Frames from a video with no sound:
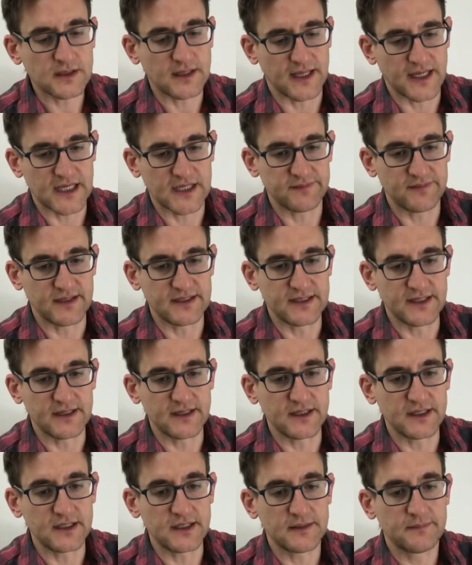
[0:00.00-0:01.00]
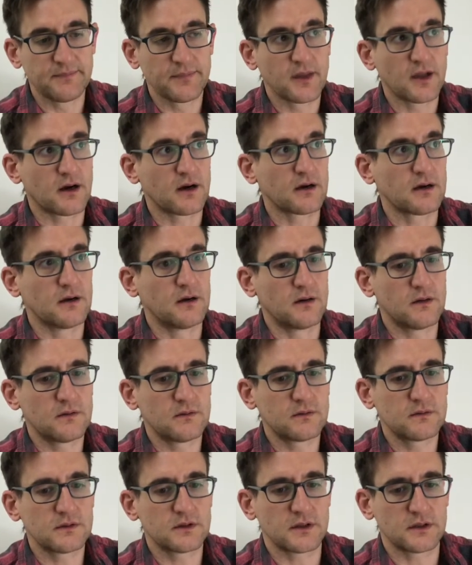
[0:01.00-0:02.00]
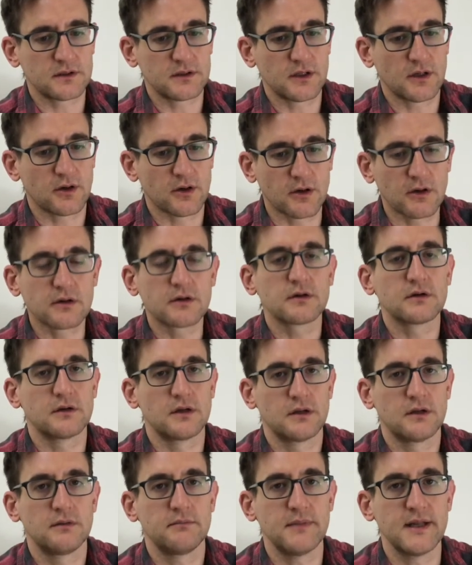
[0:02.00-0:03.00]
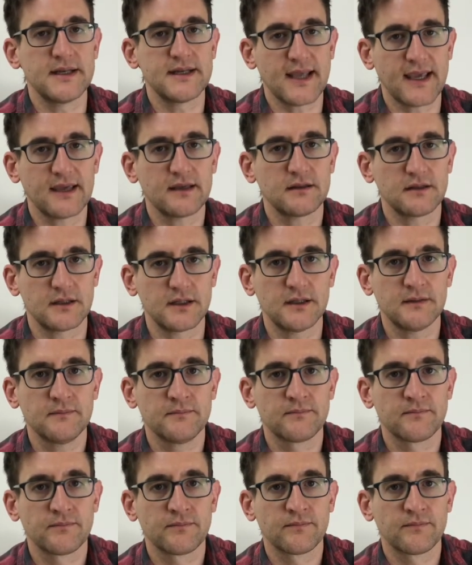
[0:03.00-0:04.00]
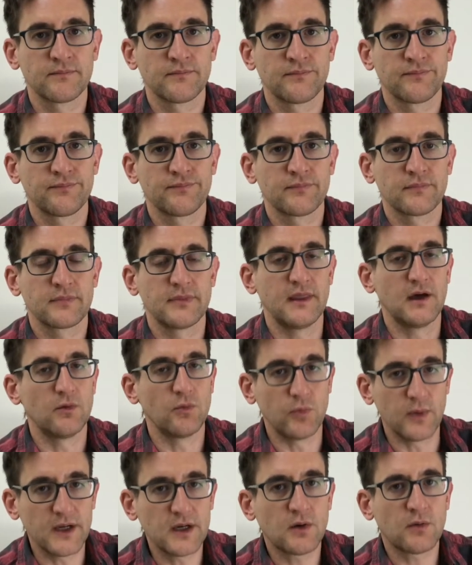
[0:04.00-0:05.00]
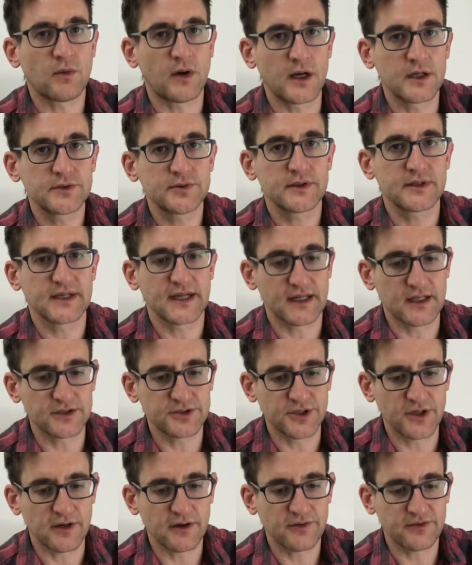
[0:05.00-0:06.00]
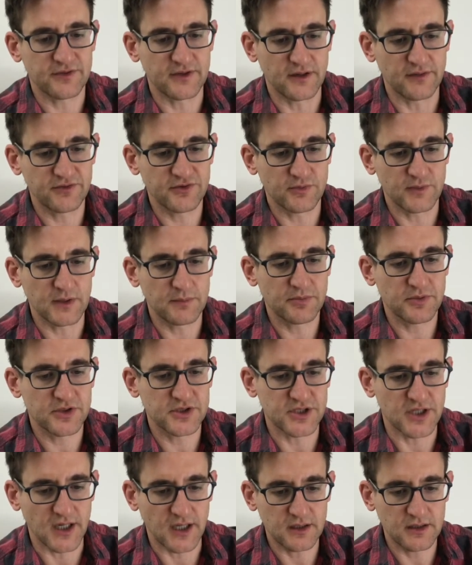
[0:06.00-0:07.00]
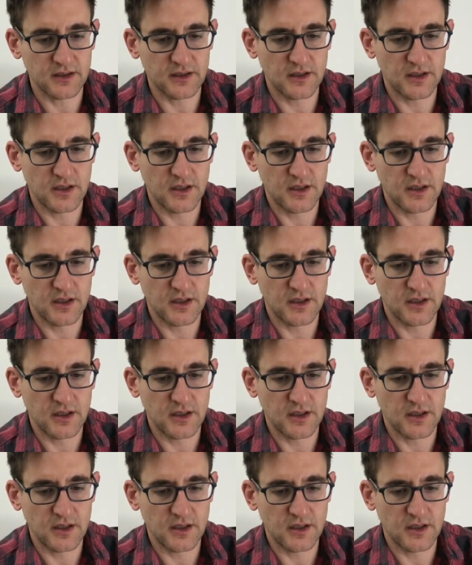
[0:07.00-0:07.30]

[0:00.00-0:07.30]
lack of identity, our own herd mentality that we don't want to acknowledge in ourselves, so we project